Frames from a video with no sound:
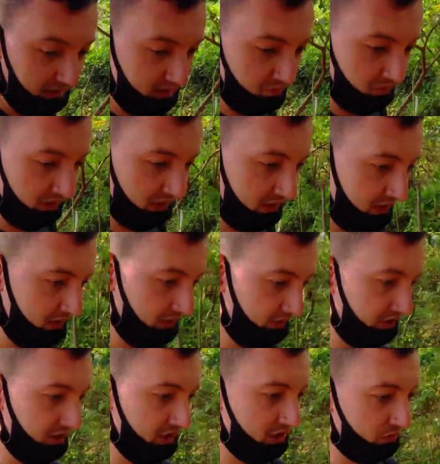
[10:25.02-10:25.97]
I'm
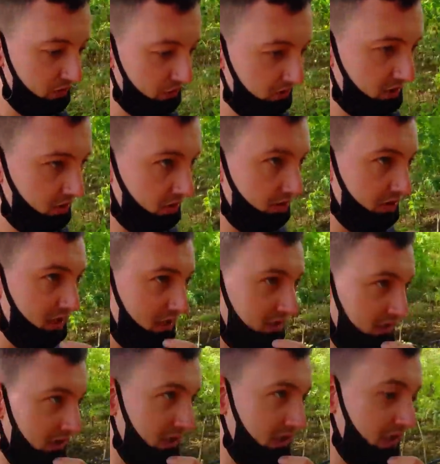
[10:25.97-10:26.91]
sitting around here all day
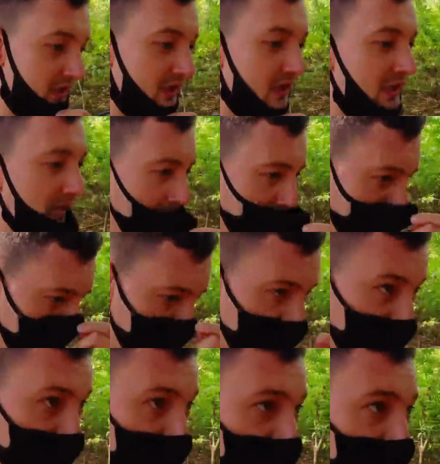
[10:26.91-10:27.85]
in the heat
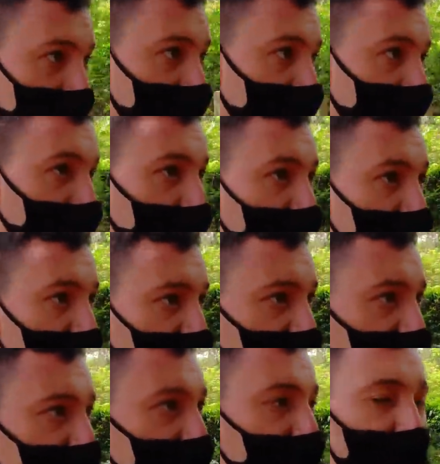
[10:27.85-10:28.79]
and not getting
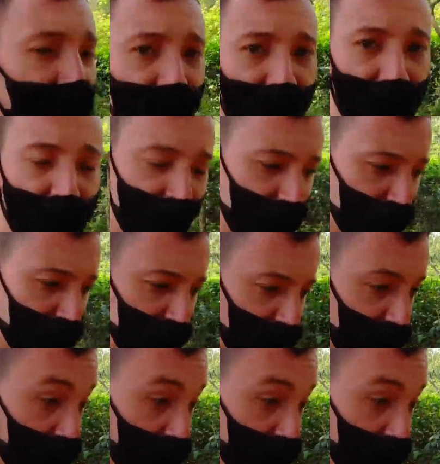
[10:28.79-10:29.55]
many customers.